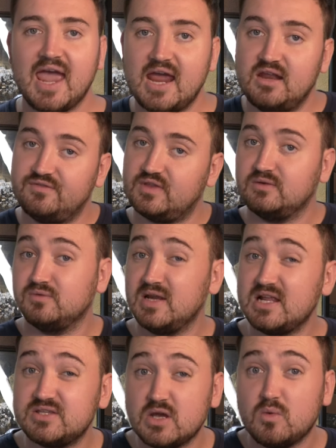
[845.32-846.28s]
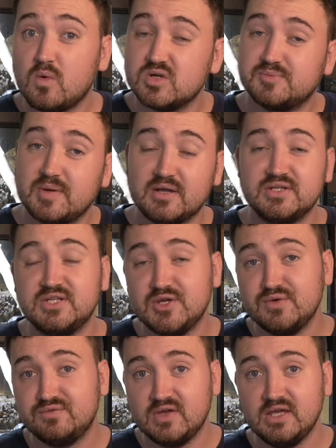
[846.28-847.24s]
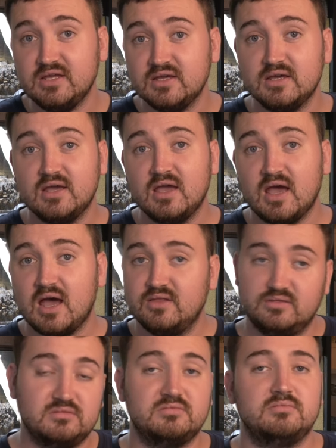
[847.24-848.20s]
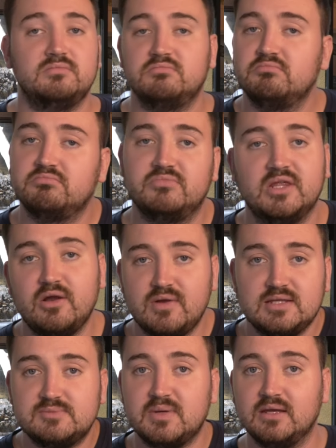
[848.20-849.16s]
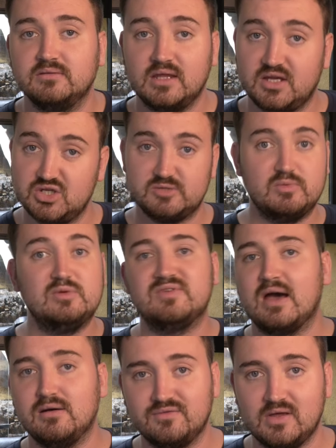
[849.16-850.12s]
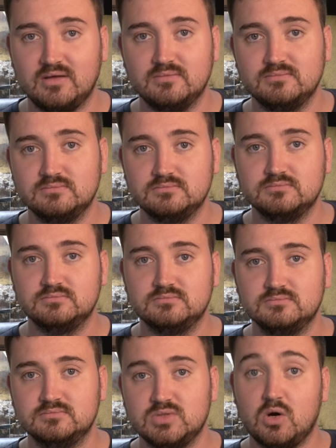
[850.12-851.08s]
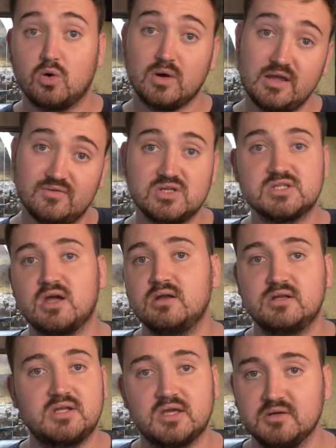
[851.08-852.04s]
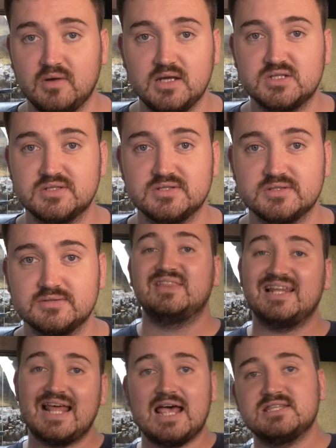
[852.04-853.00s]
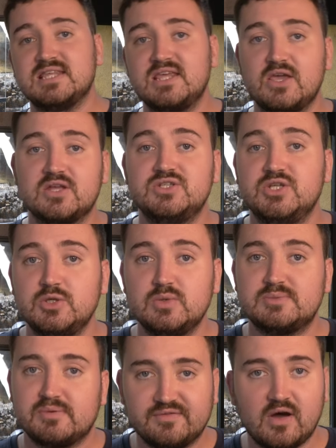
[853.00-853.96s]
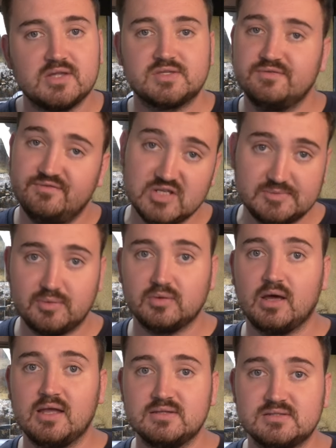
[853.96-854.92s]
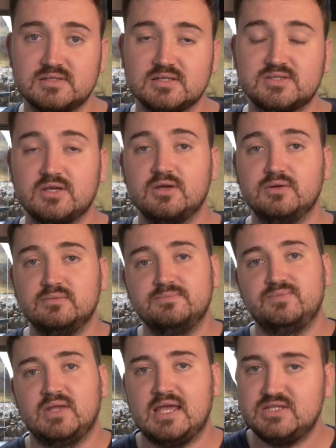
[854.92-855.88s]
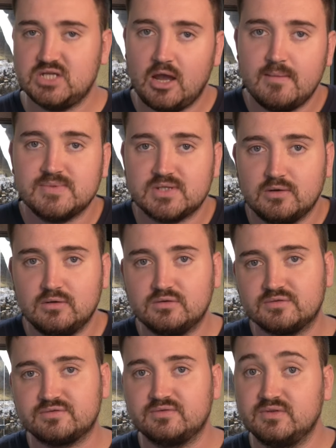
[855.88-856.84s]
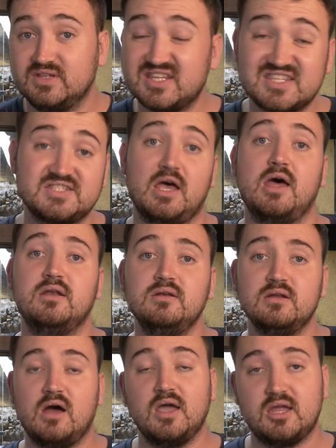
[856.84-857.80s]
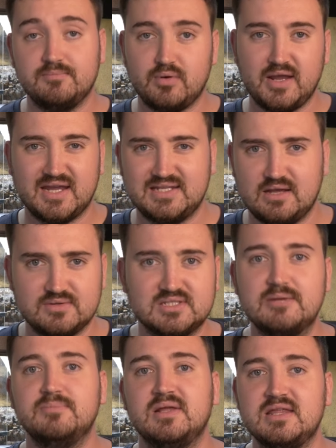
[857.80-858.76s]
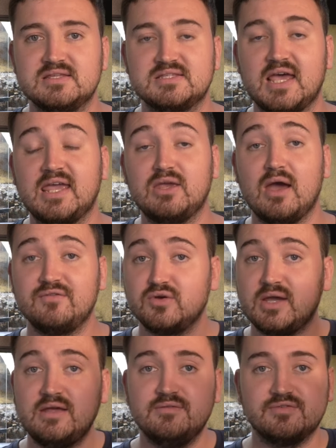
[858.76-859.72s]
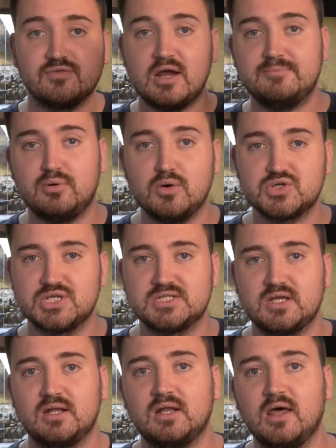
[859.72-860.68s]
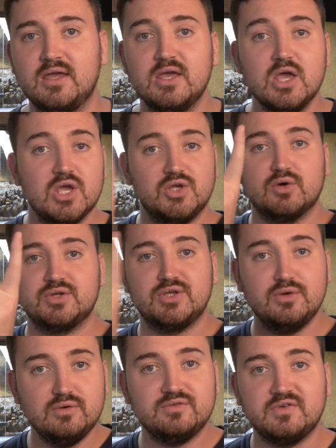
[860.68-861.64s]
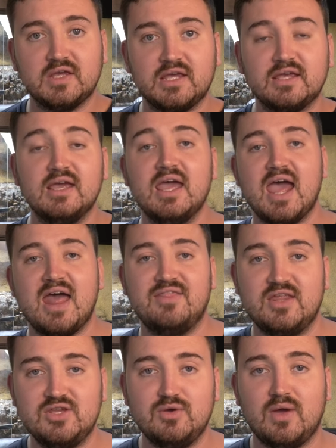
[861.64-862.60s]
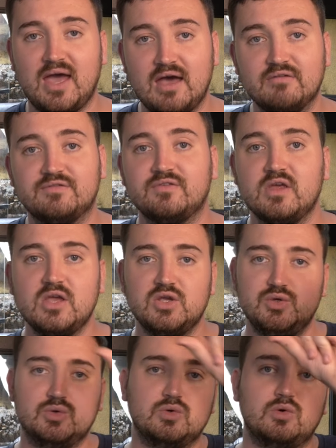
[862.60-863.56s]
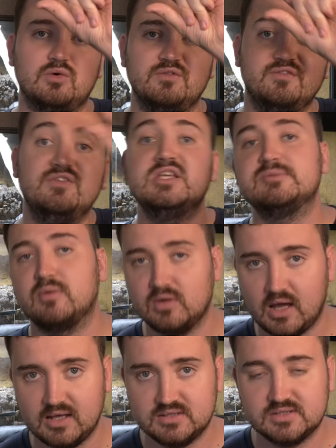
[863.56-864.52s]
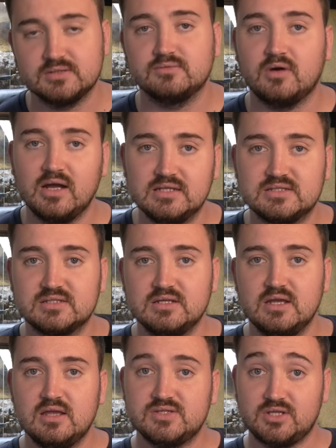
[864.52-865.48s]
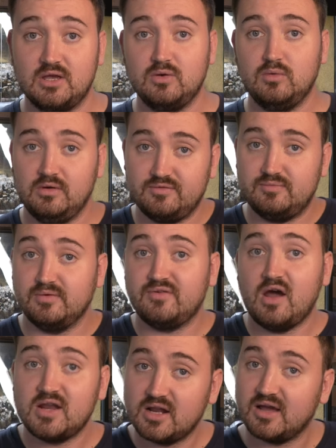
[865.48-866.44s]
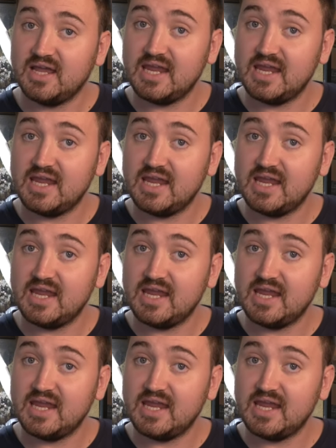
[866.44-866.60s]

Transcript: And if they really don't want to be under UV, they don't need to be. They can just move out of it. Or even just under decorations. The last thing you can do is provide some visible lights. So in terms of the sun, I can break it down simply and say you have your infrared portion of sunlight, your UV, and then you have your visible light, right? So we've provided our